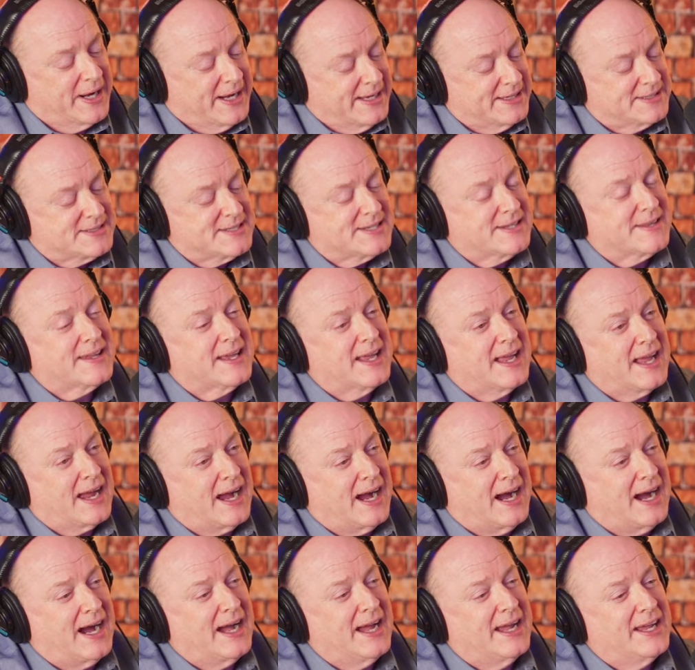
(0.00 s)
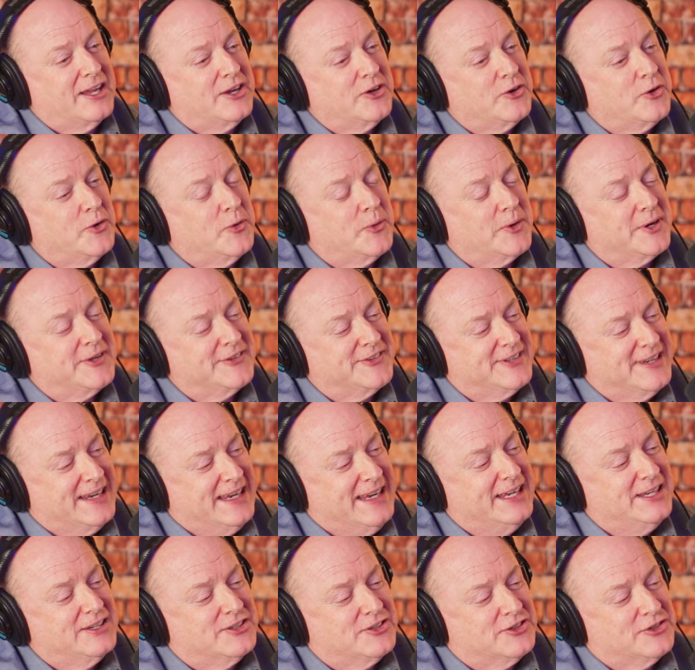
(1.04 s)
it to the guy who has
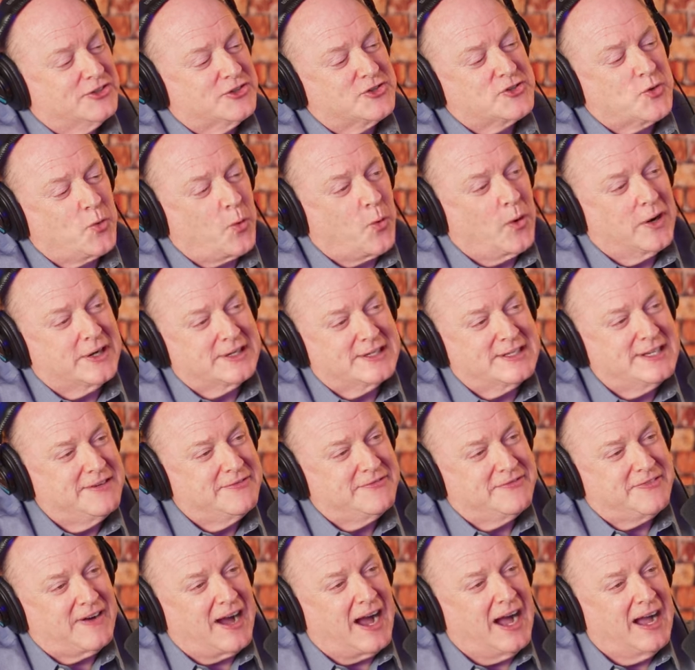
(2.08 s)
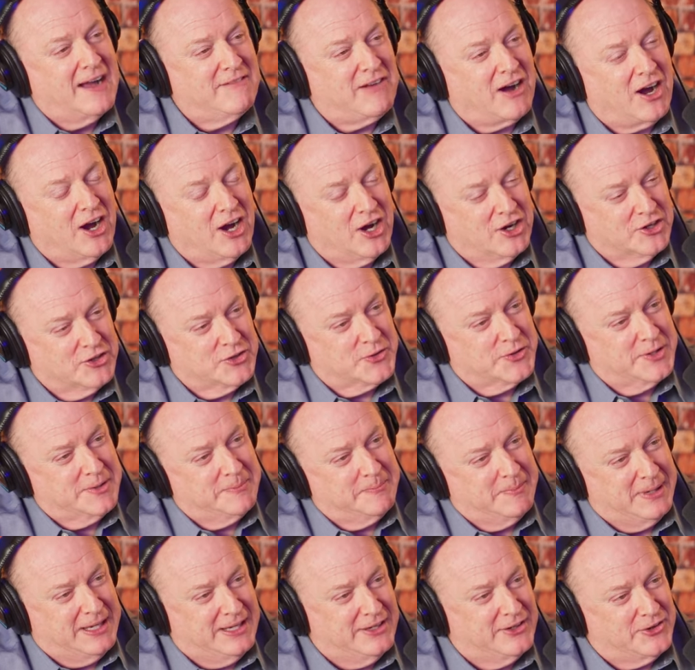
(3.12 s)
eaten 2,500
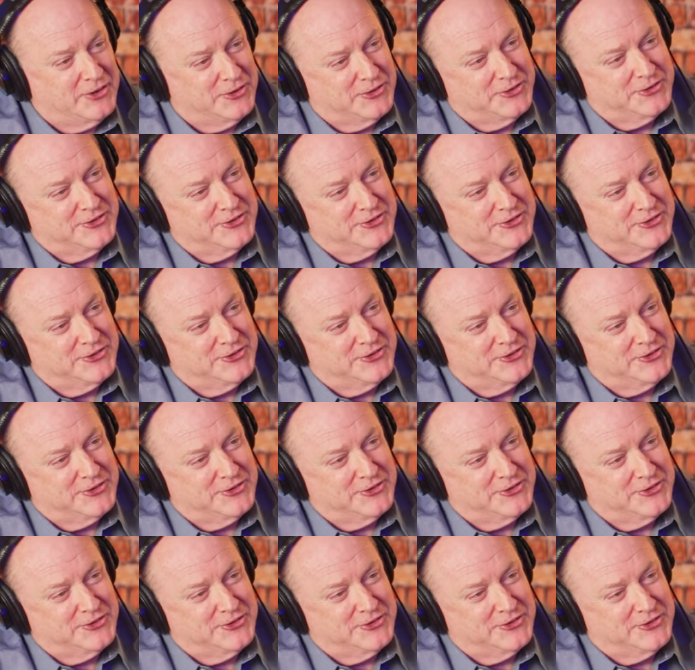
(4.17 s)
meals.